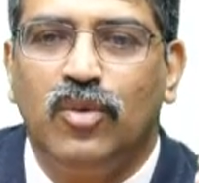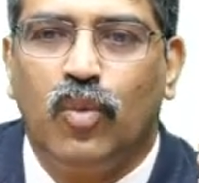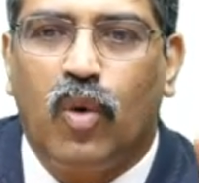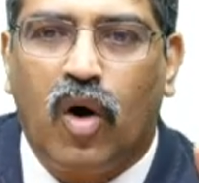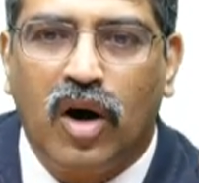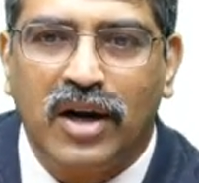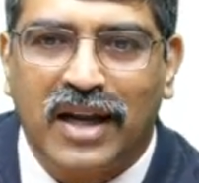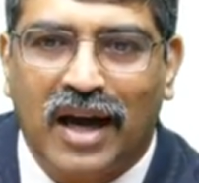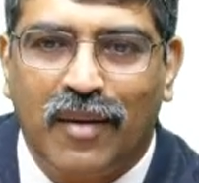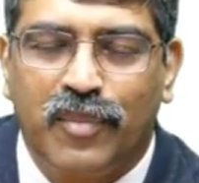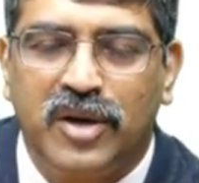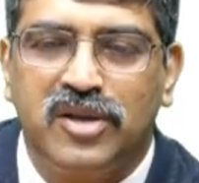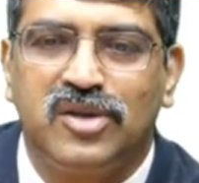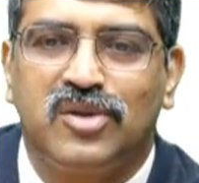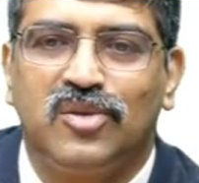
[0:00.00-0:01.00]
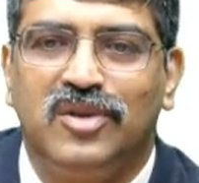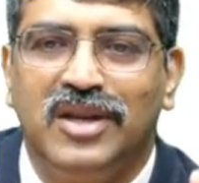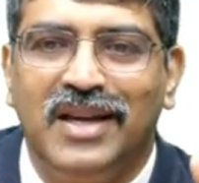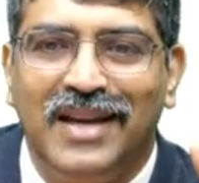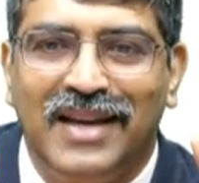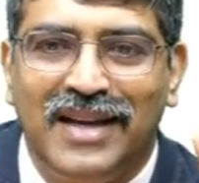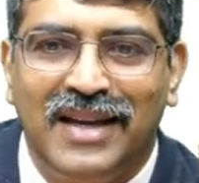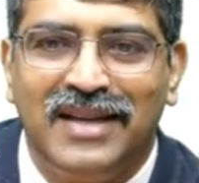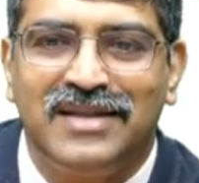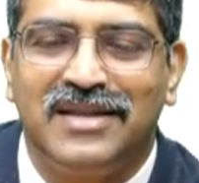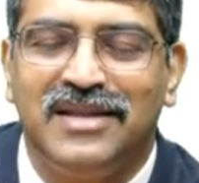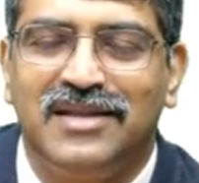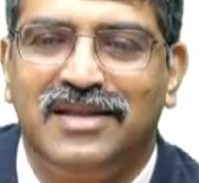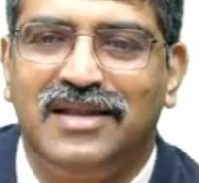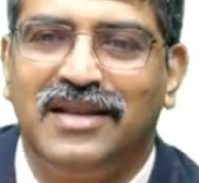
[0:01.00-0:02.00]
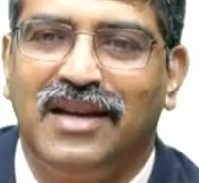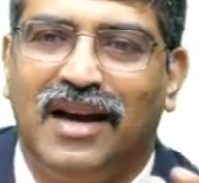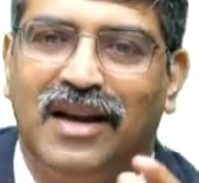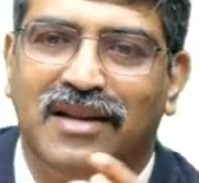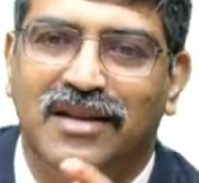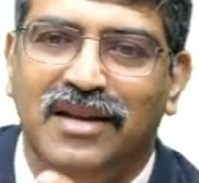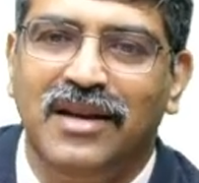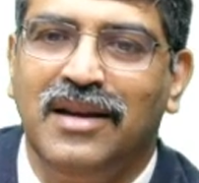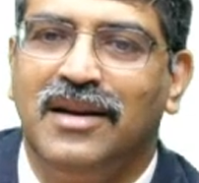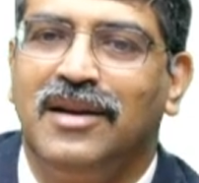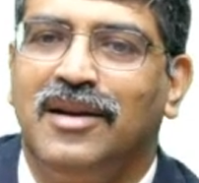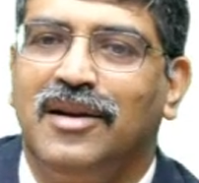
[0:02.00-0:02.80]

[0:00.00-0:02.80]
what happens to the ECG and the